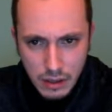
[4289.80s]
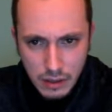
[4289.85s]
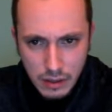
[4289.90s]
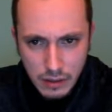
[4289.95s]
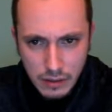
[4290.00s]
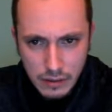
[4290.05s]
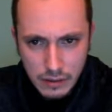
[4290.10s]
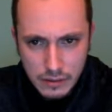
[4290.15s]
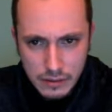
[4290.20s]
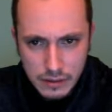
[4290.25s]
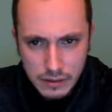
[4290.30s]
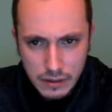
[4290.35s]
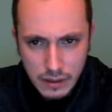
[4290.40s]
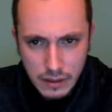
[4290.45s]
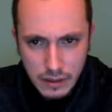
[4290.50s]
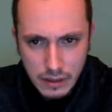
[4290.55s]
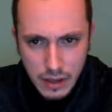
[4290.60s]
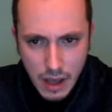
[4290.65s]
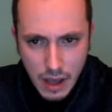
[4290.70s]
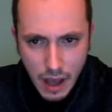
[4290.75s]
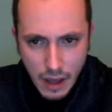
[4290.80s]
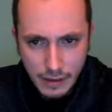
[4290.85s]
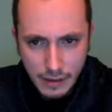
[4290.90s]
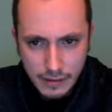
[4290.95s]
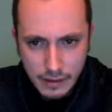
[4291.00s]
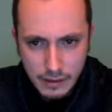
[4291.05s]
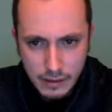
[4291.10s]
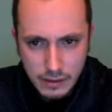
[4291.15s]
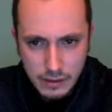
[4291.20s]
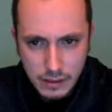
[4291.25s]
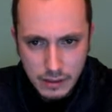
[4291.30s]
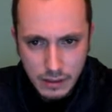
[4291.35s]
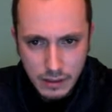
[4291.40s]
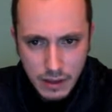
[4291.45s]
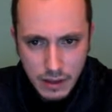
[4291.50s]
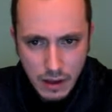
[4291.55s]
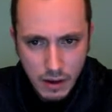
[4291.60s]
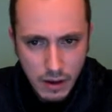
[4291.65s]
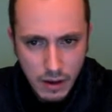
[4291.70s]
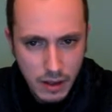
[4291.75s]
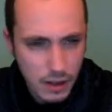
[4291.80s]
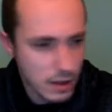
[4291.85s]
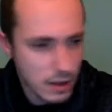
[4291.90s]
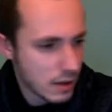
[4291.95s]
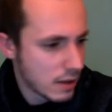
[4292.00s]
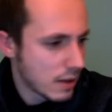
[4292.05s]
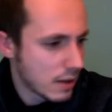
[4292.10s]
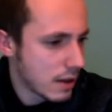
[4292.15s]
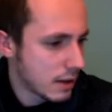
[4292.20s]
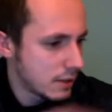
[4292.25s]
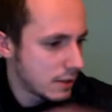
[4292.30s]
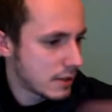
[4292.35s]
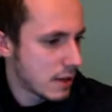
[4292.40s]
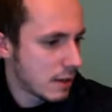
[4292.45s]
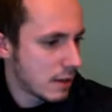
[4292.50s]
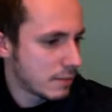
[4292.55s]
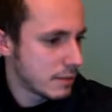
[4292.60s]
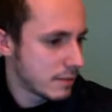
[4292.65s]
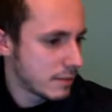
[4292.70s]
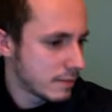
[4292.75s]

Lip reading: Can't see it. Yeah, I can see it now. Accept.